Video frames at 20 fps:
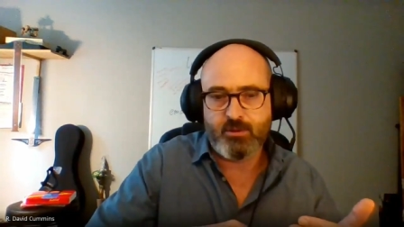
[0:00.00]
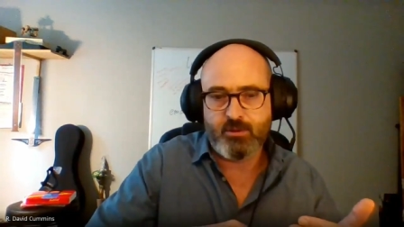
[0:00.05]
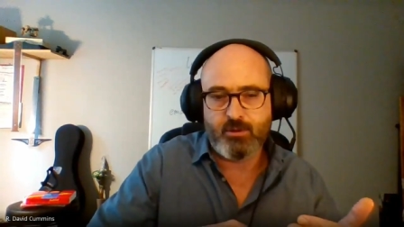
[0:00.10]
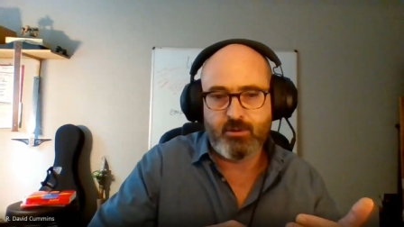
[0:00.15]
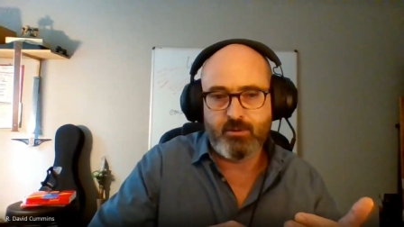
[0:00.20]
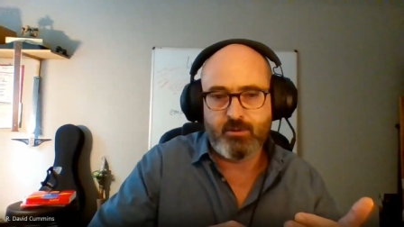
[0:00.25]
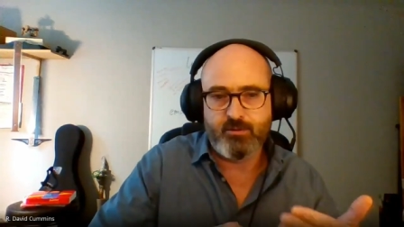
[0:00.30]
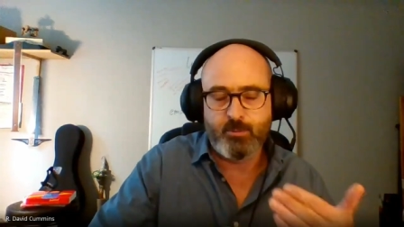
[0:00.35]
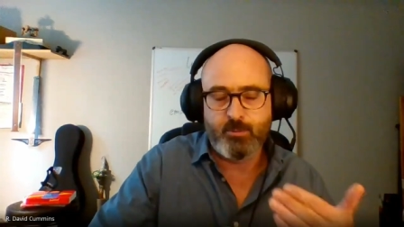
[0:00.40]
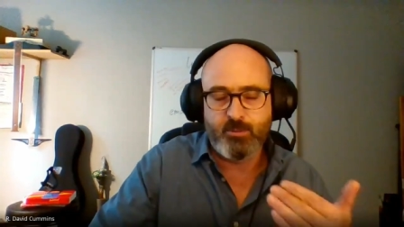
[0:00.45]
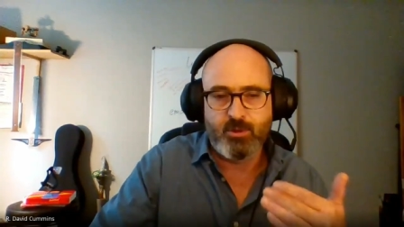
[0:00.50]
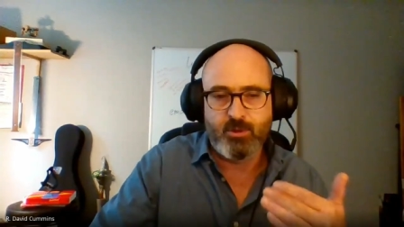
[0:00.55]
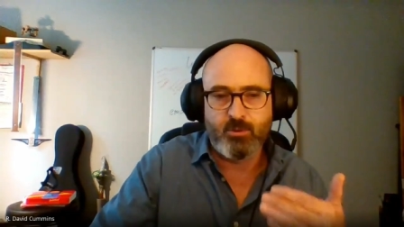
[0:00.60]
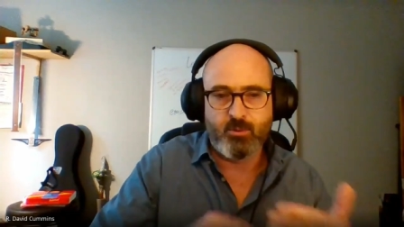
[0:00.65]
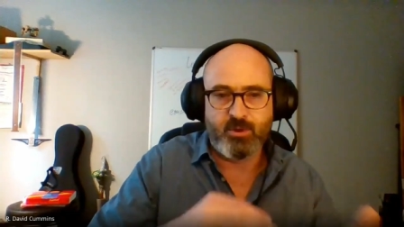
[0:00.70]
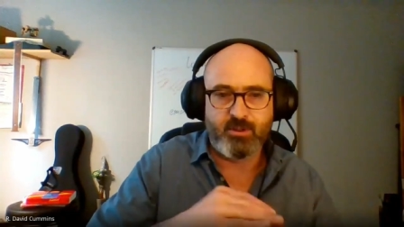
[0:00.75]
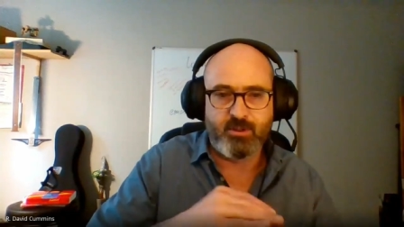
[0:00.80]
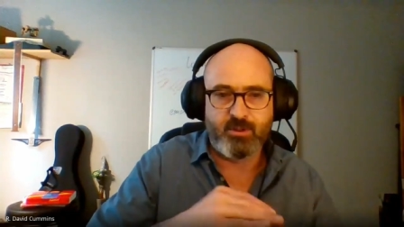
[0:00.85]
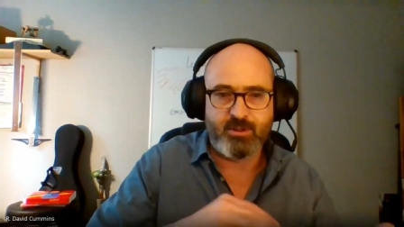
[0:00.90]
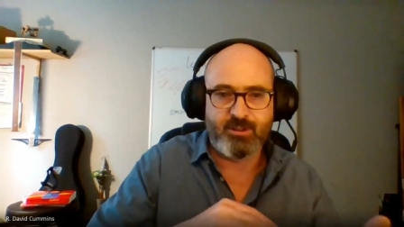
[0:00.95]
heard from you
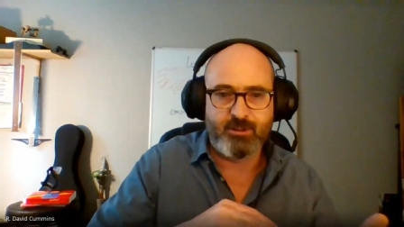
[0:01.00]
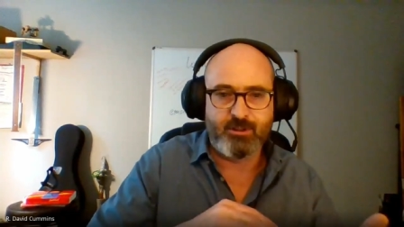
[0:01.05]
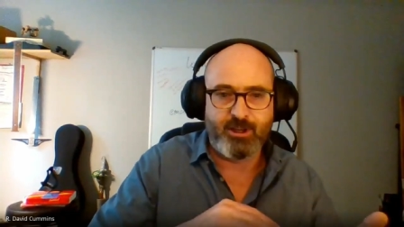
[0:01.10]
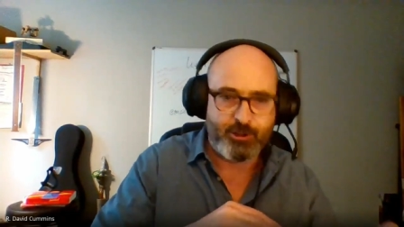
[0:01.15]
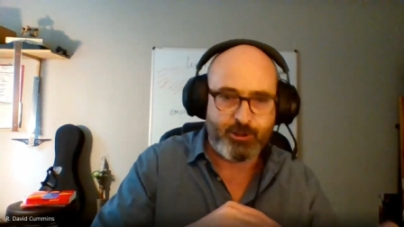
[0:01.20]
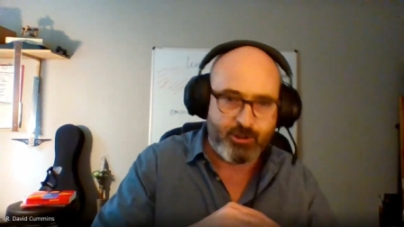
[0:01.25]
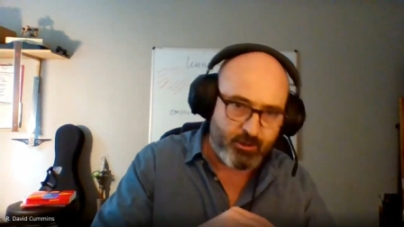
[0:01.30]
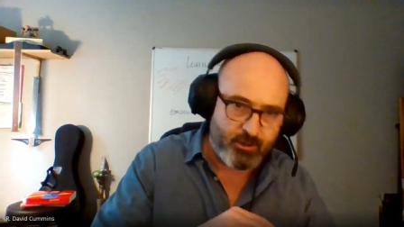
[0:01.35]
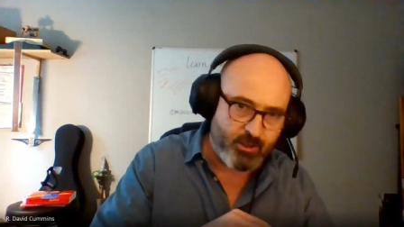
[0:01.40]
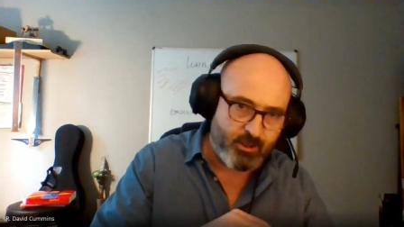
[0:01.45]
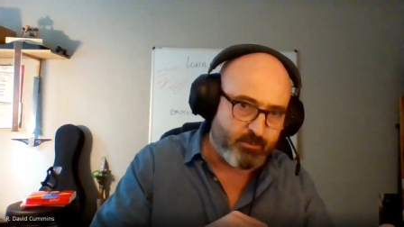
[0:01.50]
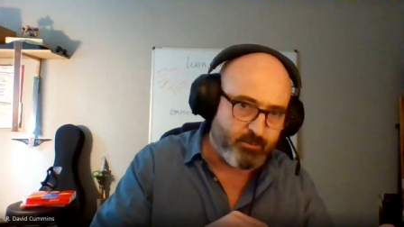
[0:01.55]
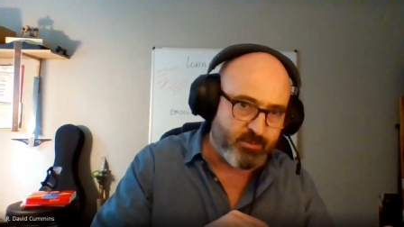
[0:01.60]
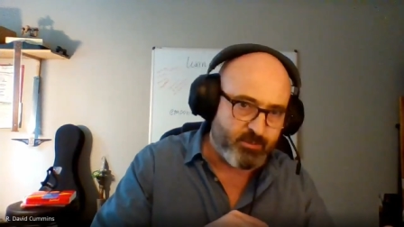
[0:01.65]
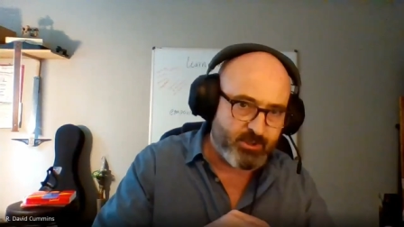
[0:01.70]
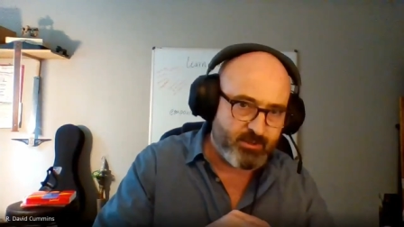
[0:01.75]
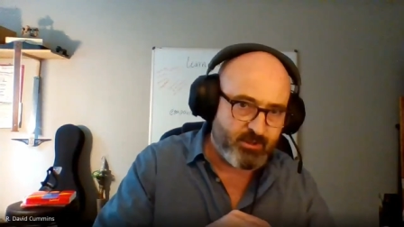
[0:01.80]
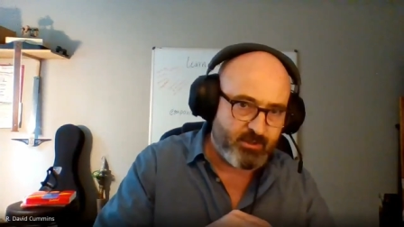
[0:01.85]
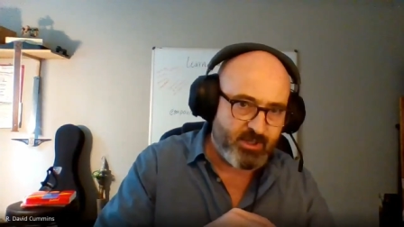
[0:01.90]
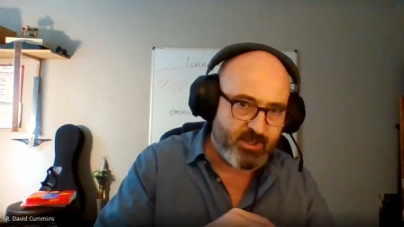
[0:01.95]
where the connection
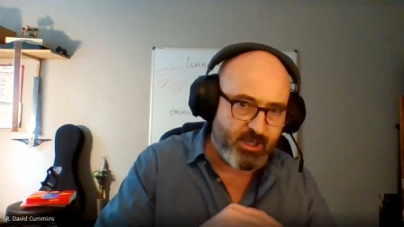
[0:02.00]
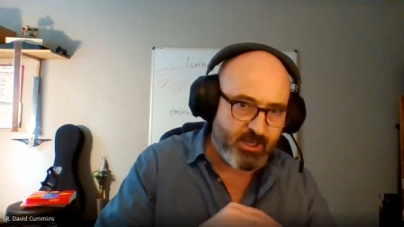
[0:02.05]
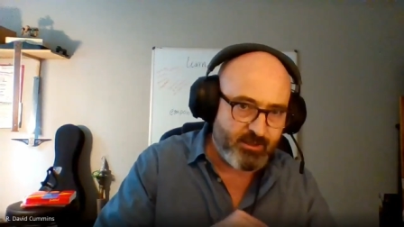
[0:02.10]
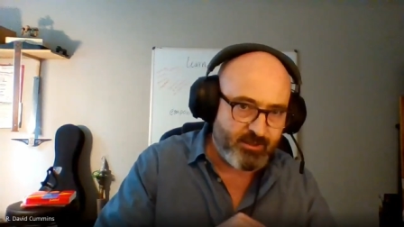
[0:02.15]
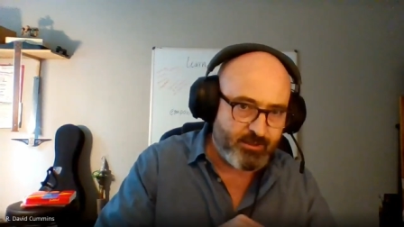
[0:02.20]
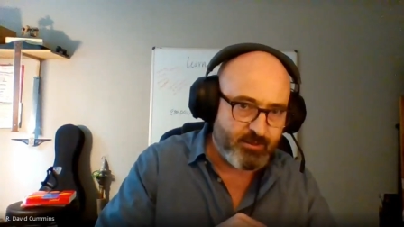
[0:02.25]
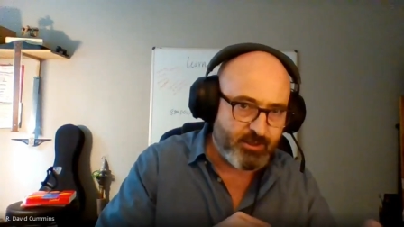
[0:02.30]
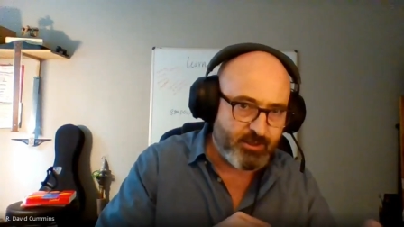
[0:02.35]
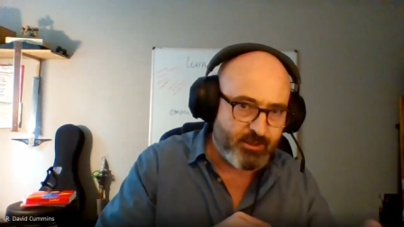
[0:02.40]
comes in.